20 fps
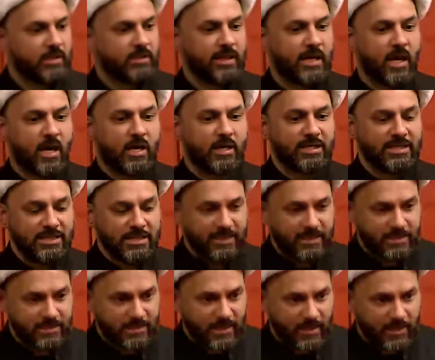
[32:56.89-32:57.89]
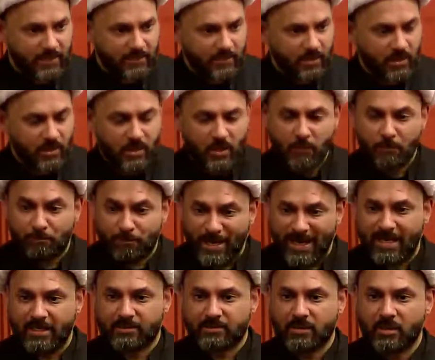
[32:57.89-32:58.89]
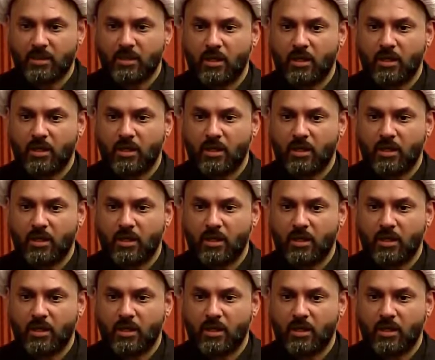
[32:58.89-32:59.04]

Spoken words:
They are needed. But